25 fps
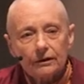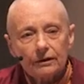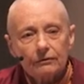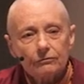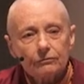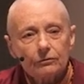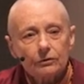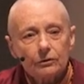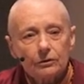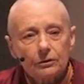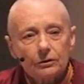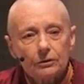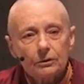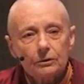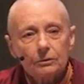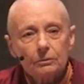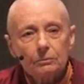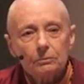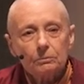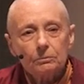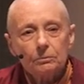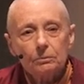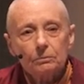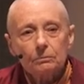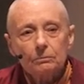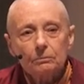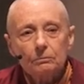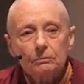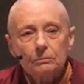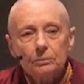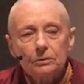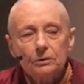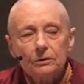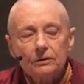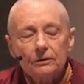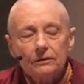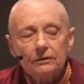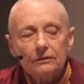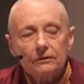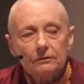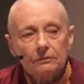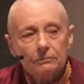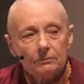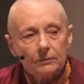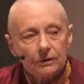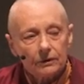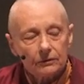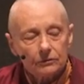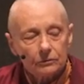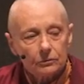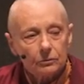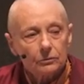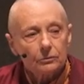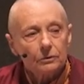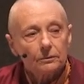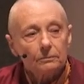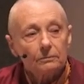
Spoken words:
therefore, the Buddhism is called